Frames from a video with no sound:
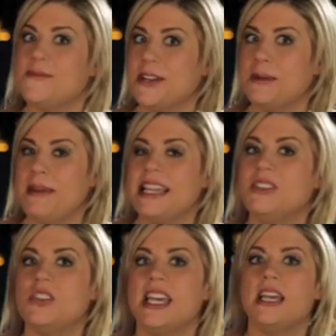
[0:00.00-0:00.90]
firm
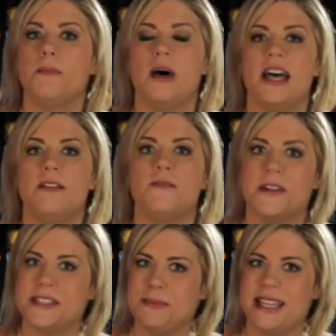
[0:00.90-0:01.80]
handshake upon
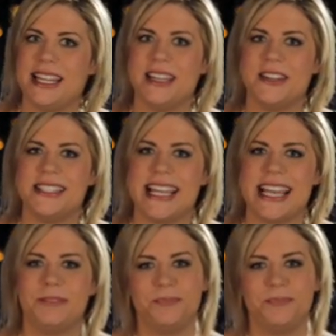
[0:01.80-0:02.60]
first meeting your date.